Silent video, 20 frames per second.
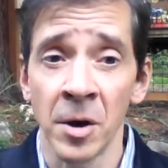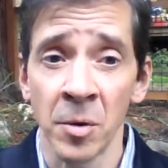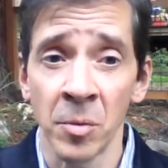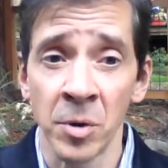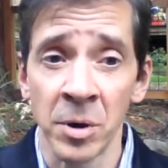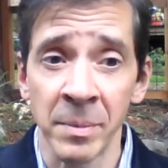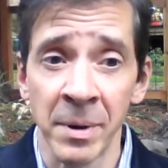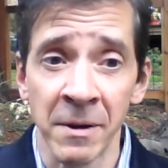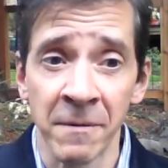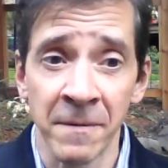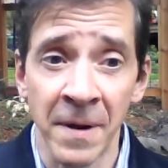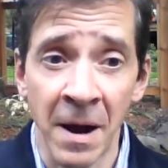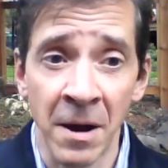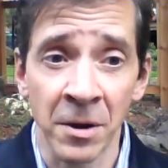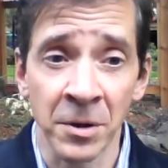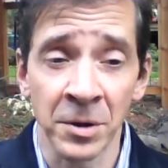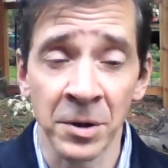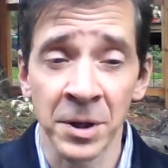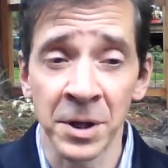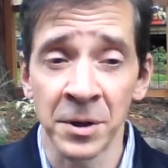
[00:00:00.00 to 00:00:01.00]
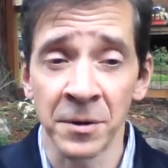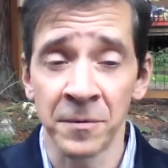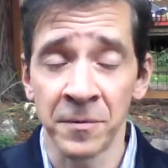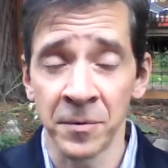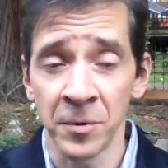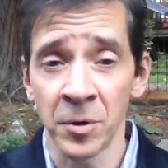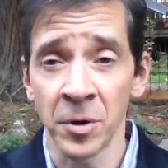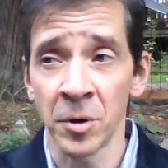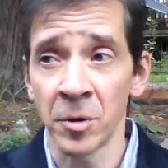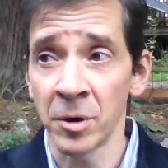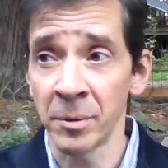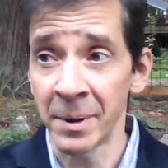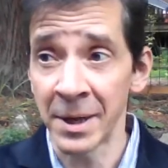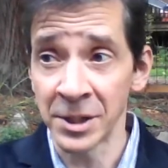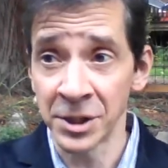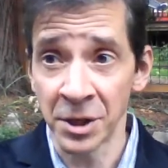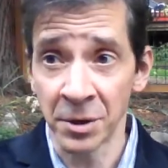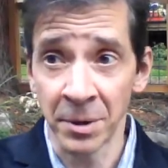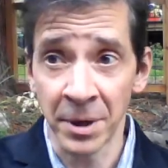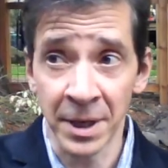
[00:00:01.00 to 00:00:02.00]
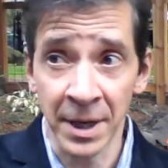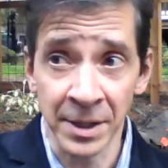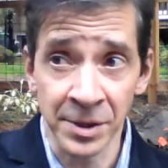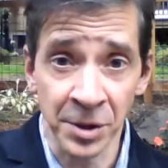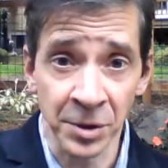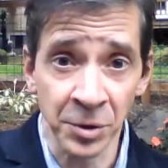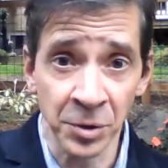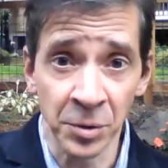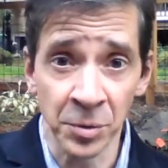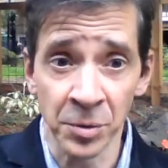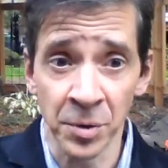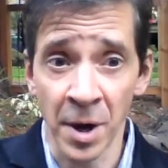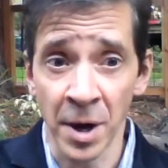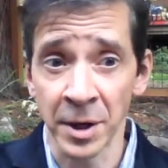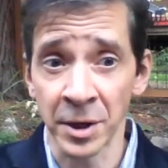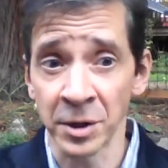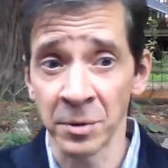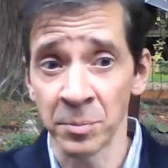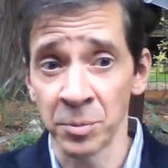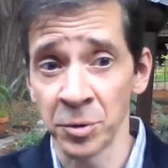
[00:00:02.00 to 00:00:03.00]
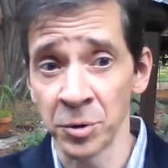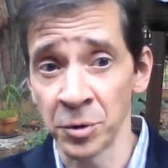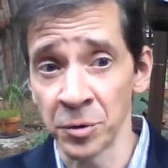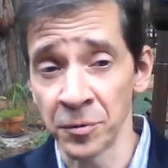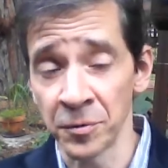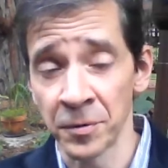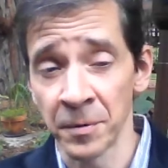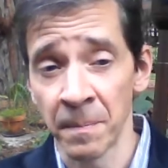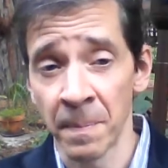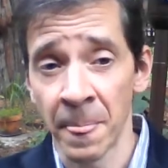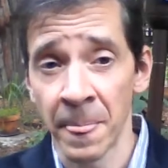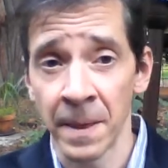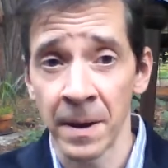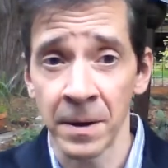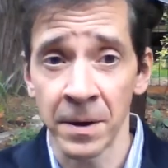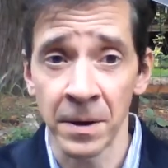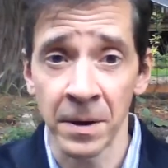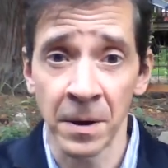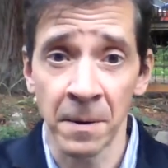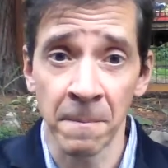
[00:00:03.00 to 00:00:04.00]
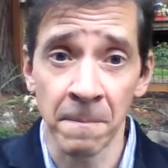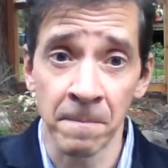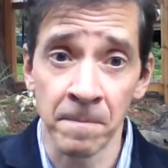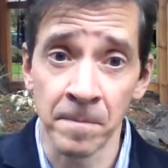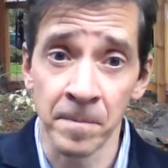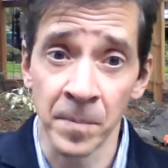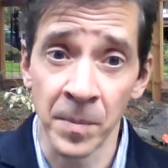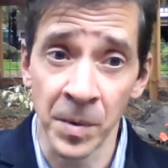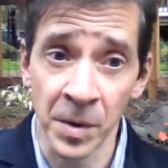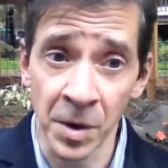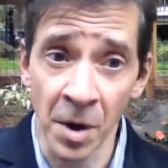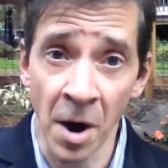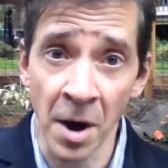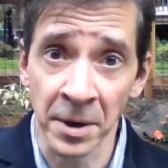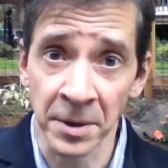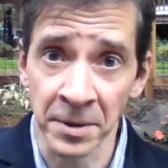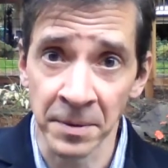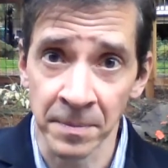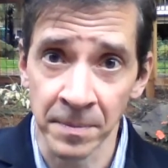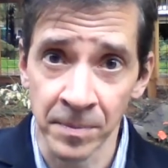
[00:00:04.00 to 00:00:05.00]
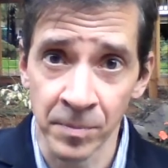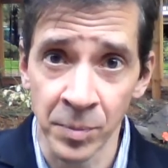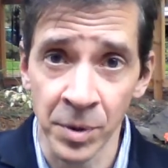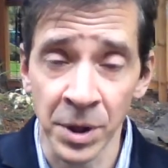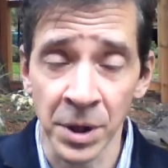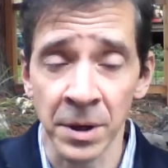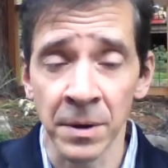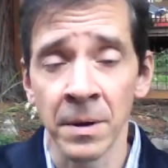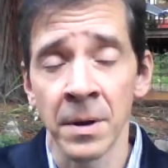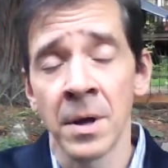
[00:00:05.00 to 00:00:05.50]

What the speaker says: We may validly infer, we may generate as a new line in the proof, not P.